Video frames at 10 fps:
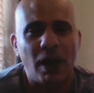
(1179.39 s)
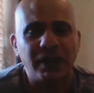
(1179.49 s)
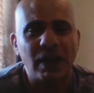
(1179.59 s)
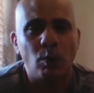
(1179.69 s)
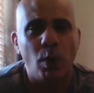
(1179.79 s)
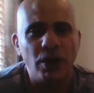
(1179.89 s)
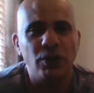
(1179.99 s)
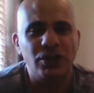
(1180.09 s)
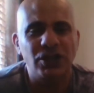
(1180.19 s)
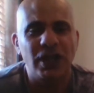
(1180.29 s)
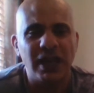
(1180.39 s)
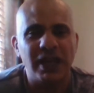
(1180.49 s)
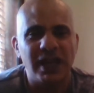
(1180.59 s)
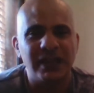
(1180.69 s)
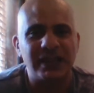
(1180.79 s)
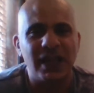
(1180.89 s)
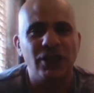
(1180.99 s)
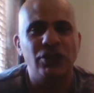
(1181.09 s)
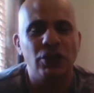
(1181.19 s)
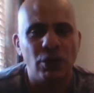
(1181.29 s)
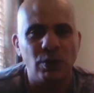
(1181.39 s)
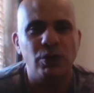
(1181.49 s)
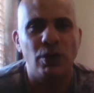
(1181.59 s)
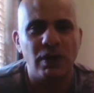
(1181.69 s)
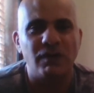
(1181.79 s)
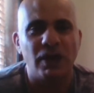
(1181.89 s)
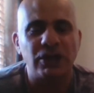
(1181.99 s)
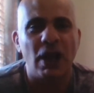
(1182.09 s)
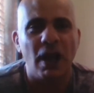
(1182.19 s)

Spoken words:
I think what you're seeing is a new universe.